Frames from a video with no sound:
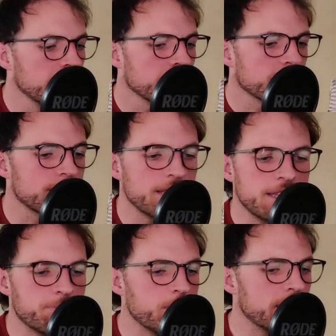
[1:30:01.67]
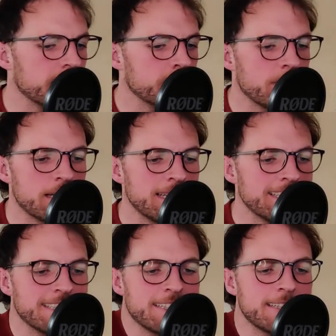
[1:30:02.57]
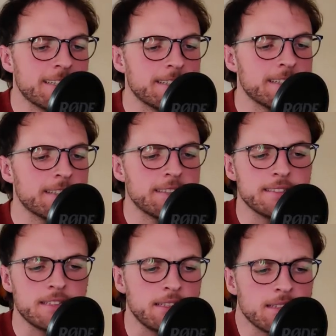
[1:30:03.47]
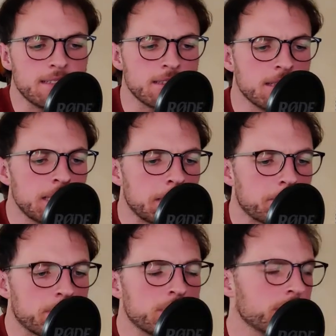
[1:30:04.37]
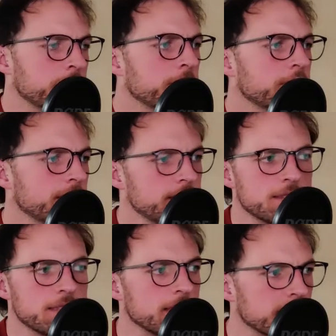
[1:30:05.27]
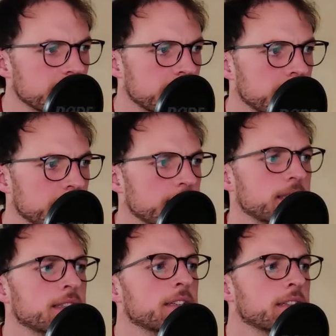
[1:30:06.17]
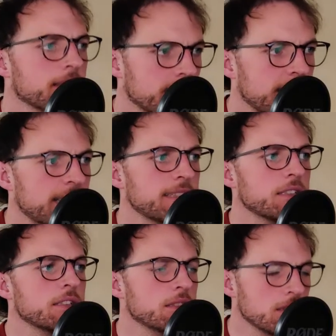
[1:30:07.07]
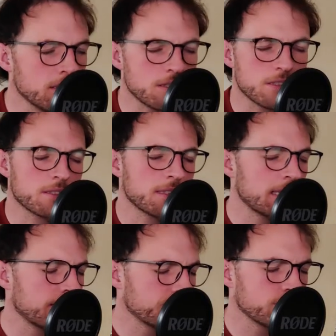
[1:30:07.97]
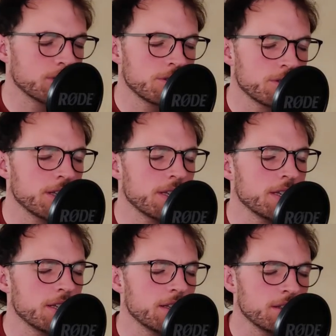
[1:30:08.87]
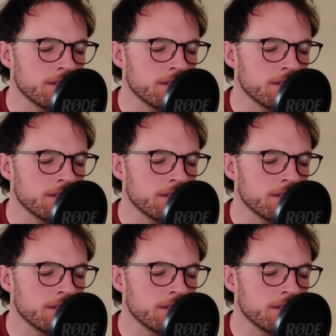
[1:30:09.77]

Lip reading: Sleep well, my darling. Blue is the eye that looks after thee.